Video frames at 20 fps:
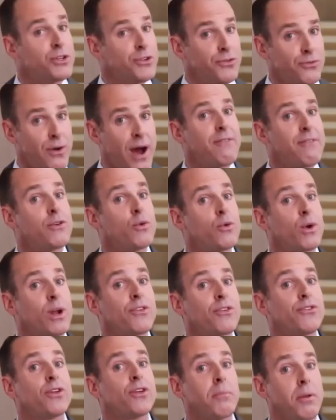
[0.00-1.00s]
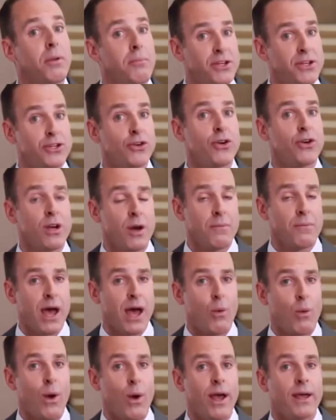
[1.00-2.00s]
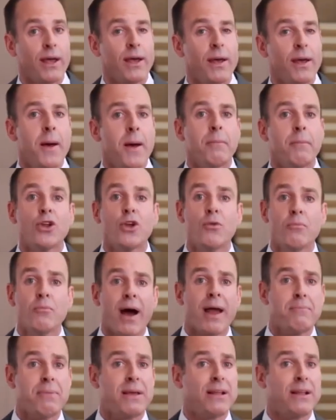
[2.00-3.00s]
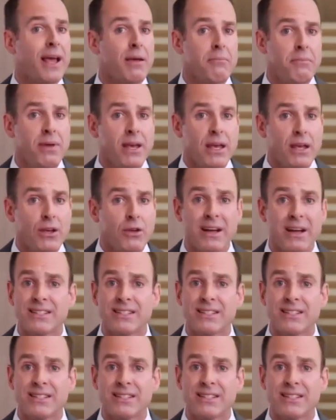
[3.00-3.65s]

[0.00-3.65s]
which is fine if you want to supplement your income that way, but you might be like me.